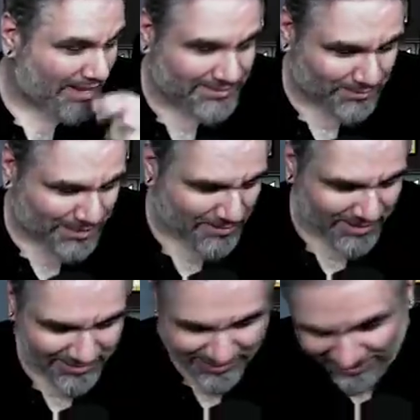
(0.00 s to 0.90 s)
That's what I
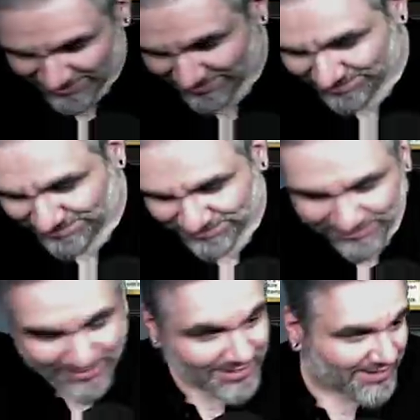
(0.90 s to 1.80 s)
want, yes.
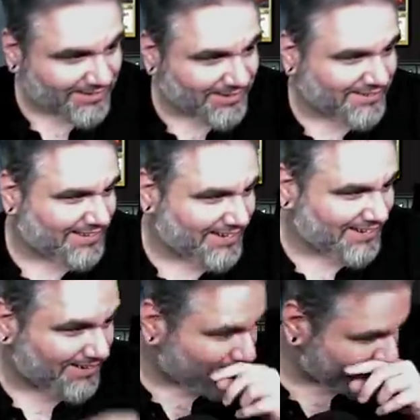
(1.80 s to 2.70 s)
Little do they
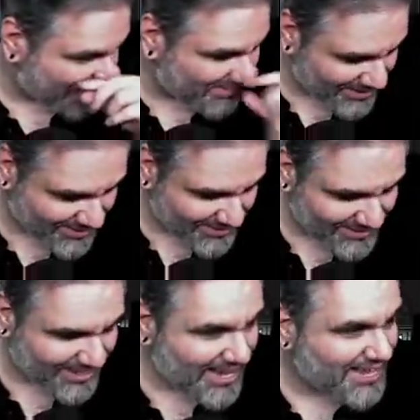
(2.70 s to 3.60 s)
know I already have a
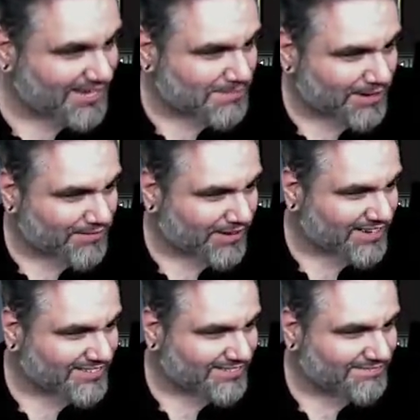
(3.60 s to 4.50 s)
Gearhulk in hand, my
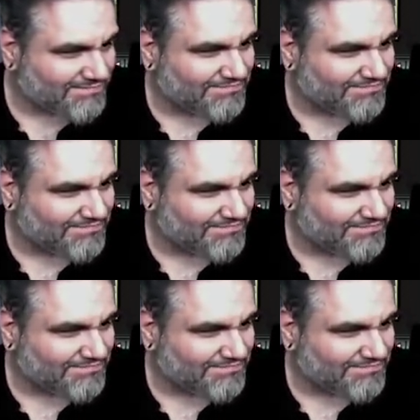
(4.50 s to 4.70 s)
friend.